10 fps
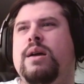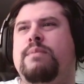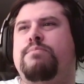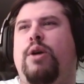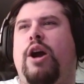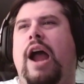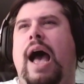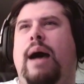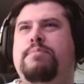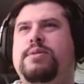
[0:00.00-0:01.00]

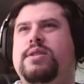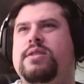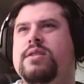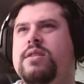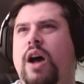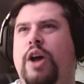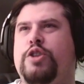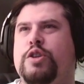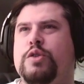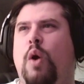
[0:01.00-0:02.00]
Perhaps,
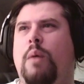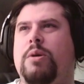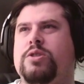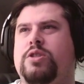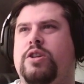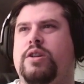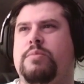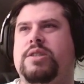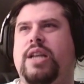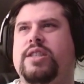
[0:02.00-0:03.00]
under normal
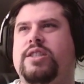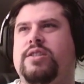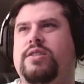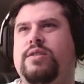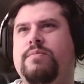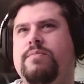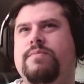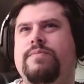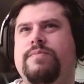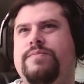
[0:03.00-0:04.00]
circumstances.
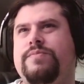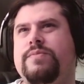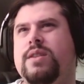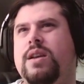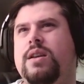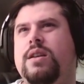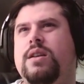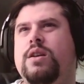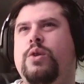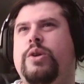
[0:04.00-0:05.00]

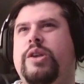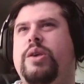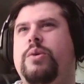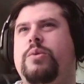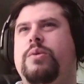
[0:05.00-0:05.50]
Who are you?